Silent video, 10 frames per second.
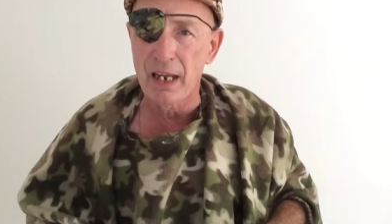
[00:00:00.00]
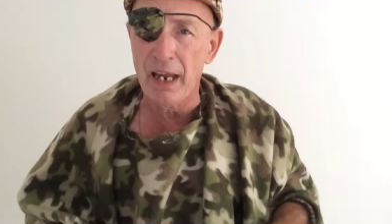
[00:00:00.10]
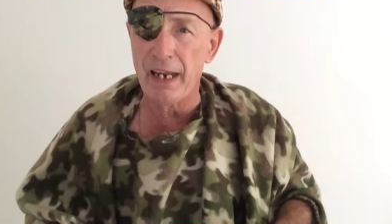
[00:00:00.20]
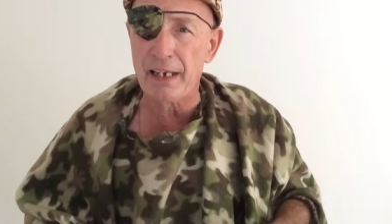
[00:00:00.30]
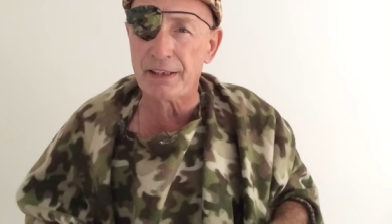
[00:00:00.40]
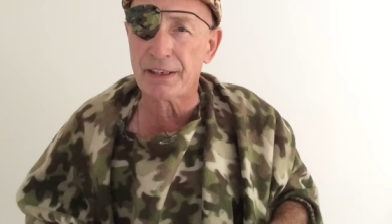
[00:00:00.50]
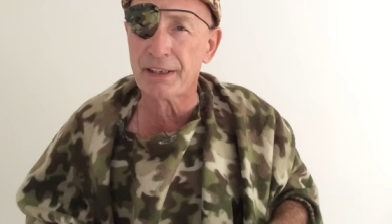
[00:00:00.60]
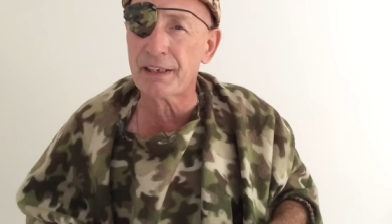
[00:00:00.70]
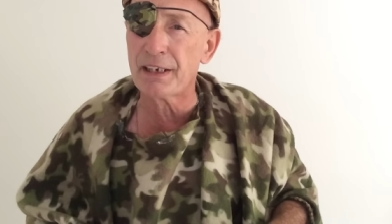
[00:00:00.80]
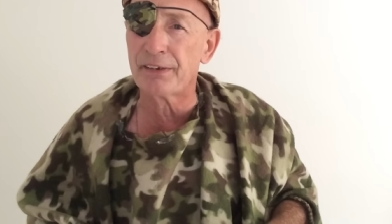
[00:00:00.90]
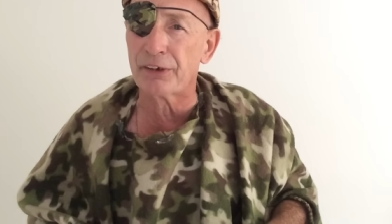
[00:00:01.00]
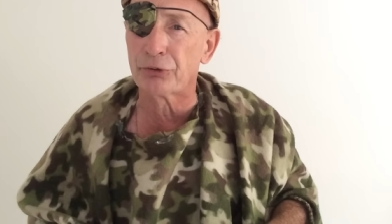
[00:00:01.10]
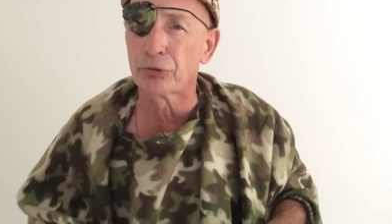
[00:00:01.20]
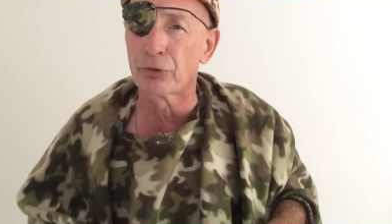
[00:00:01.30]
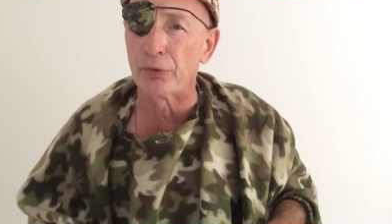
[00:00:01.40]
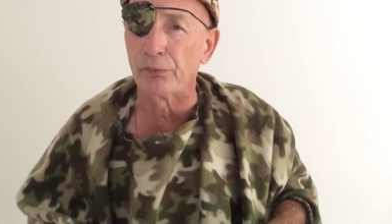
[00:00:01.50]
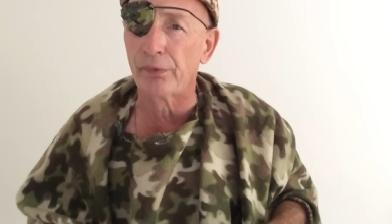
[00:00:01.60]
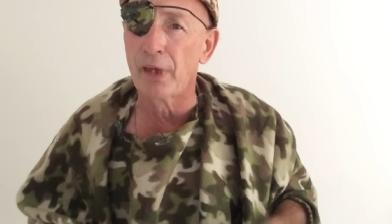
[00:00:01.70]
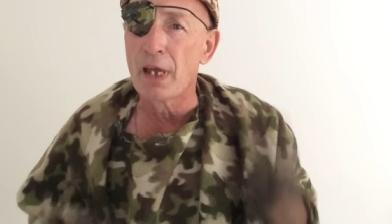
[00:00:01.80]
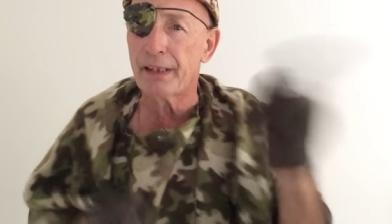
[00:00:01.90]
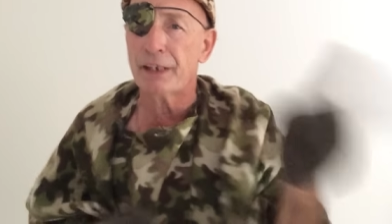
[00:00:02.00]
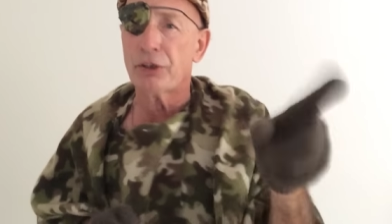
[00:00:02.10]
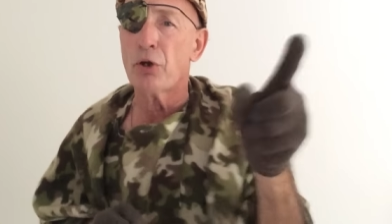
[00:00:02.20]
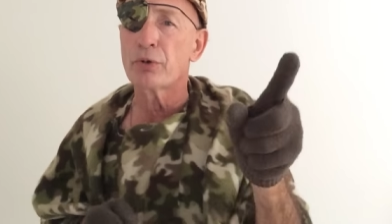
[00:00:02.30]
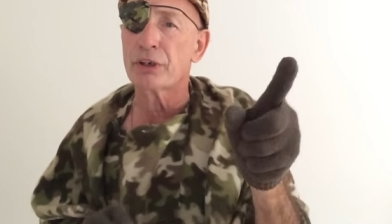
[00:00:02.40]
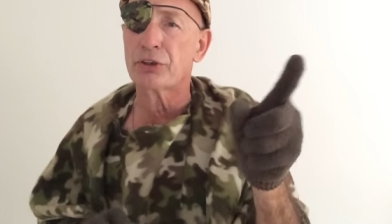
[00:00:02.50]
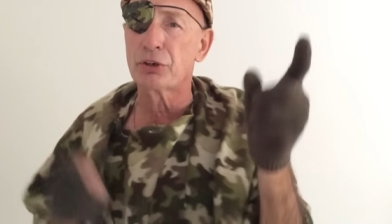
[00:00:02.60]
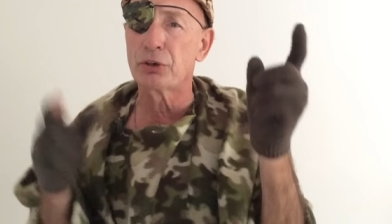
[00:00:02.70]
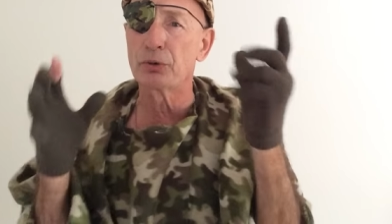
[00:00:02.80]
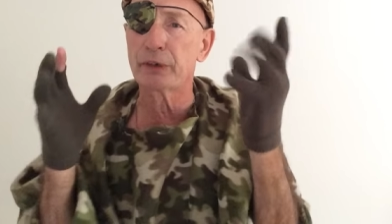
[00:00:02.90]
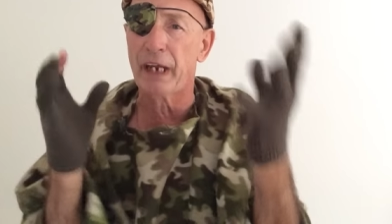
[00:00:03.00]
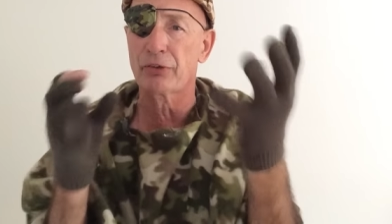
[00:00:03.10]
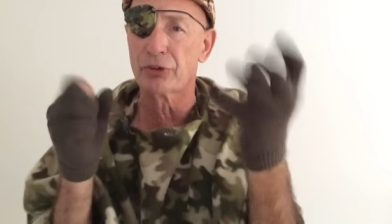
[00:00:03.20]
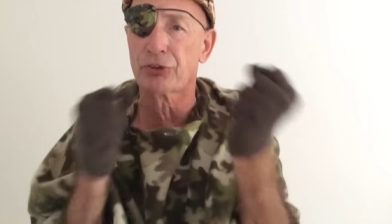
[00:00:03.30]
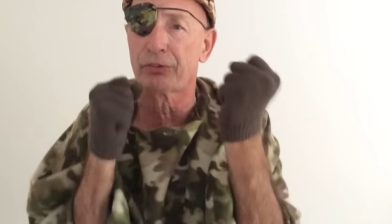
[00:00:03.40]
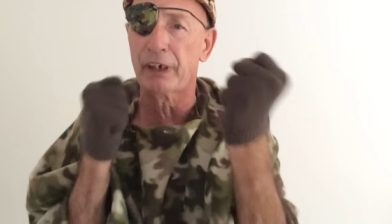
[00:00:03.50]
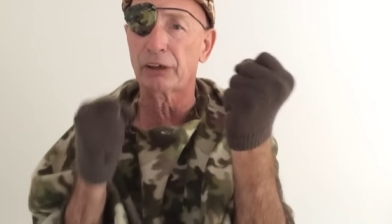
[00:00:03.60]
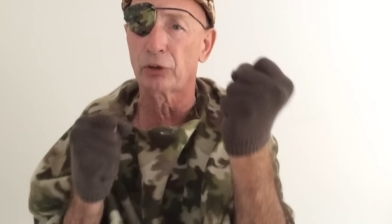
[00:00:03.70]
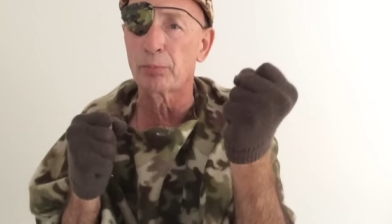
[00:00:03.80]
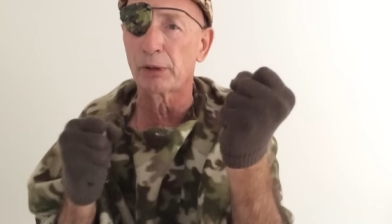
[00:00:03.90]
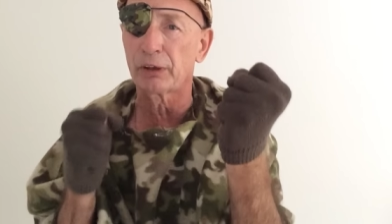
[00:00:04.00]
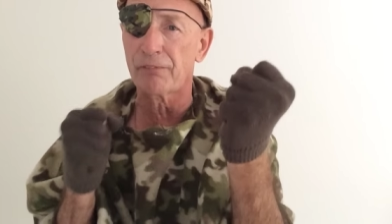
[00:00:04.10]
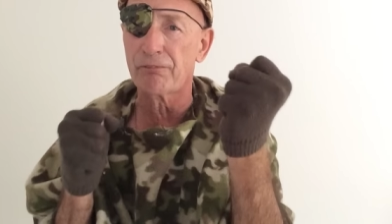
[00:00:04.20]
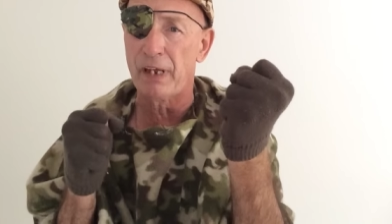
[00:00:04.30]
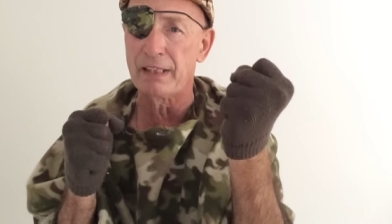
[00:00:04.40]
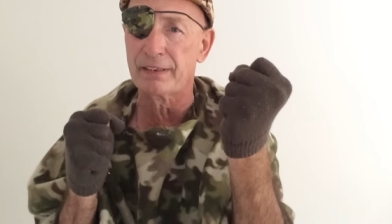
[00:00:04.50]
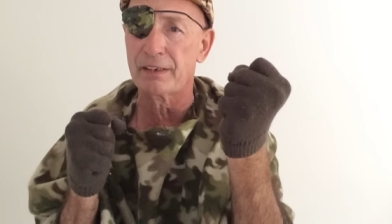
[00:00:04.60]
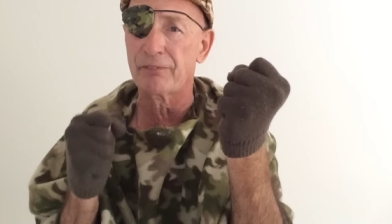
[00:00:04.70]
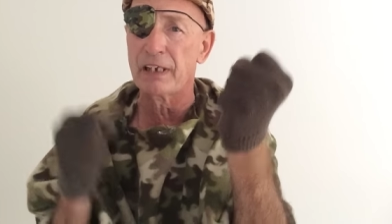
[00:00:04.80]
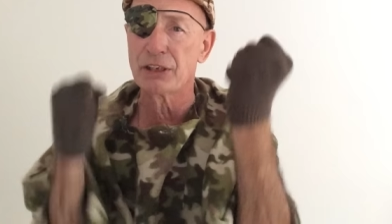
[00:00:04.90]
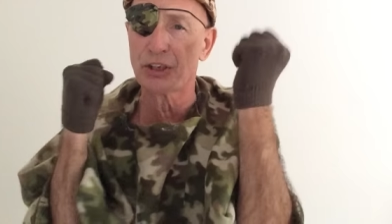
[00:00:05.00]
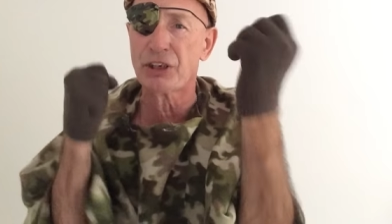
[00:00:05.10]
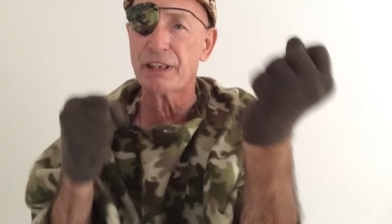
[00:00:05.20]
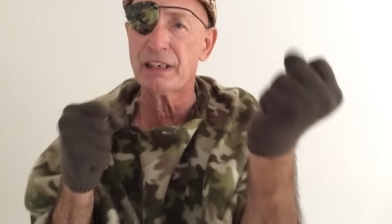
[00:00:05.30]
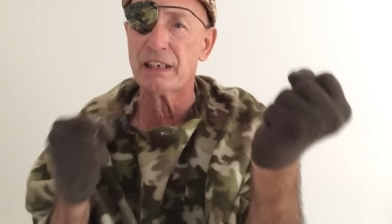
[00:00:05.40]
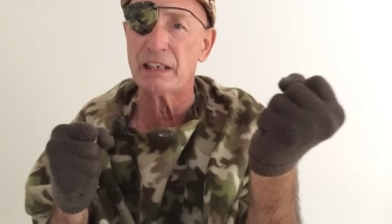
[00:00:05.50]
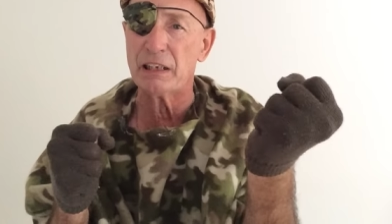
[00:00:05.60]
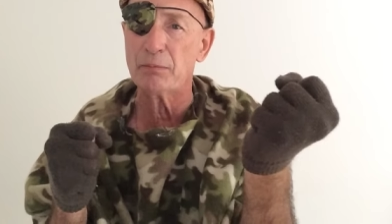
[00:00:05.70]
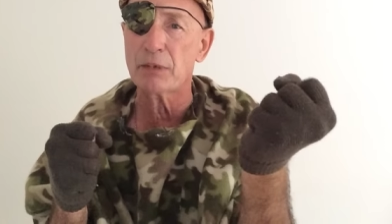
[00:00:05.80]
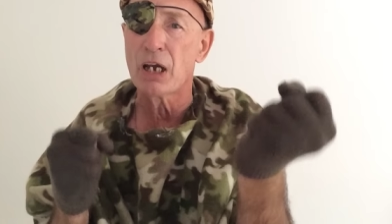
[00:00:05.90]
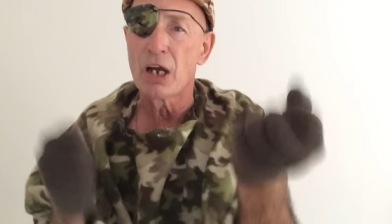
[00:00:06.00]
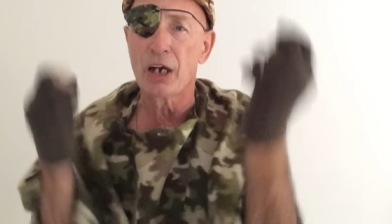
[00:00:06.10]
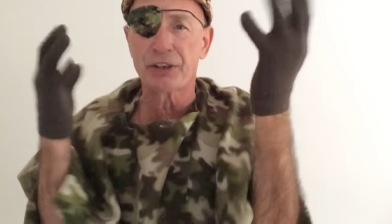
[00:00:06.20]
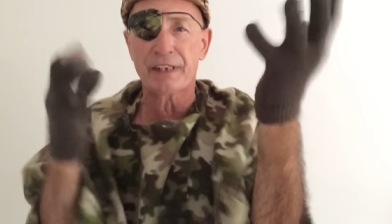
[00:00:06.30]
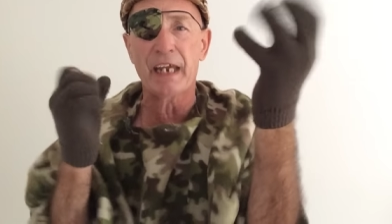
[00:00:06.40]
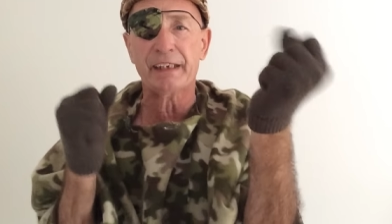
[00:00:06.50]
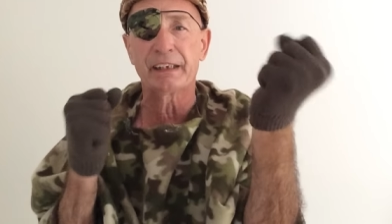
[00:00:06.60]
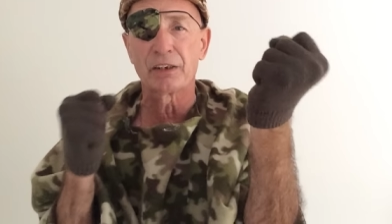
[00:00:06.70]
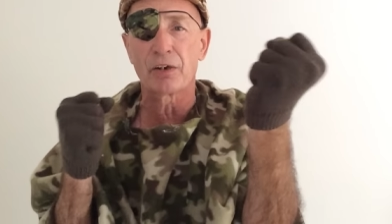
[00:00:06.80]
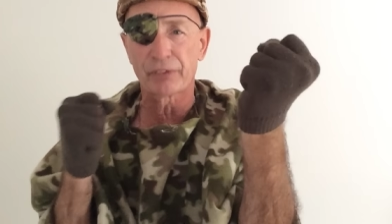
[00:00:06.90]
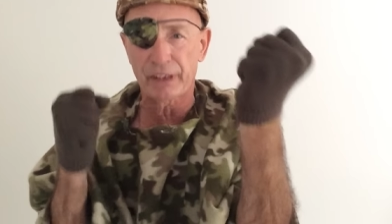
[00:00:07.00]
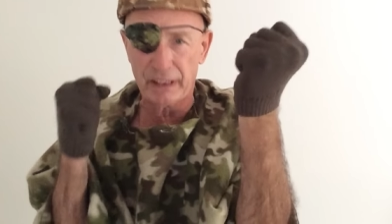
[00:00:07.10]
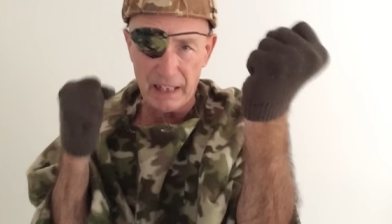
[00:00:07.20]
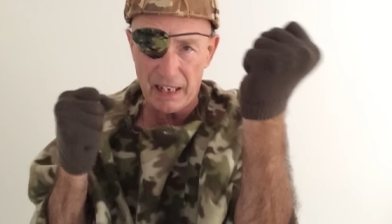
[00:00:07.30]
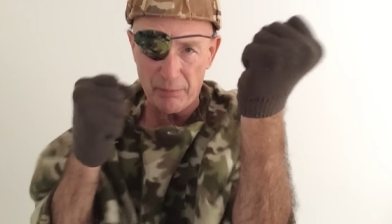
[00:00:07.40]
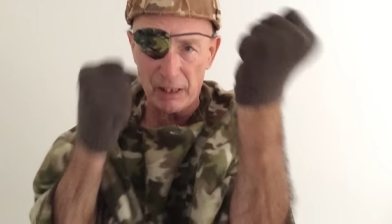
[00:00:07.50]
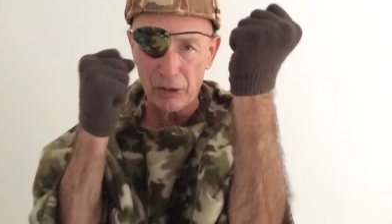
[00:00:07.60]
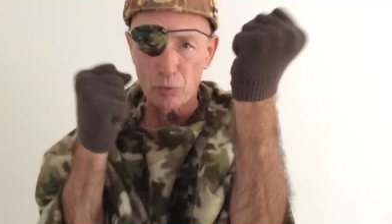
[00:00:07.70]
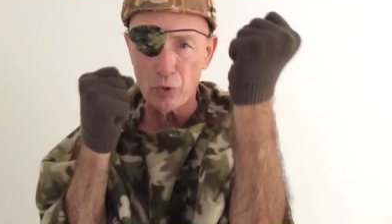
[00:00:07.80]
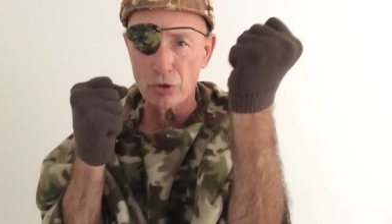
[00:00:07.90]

and see the truth that Dota two, Counter-Strike Global Offensive, and Steam are taking over the gaming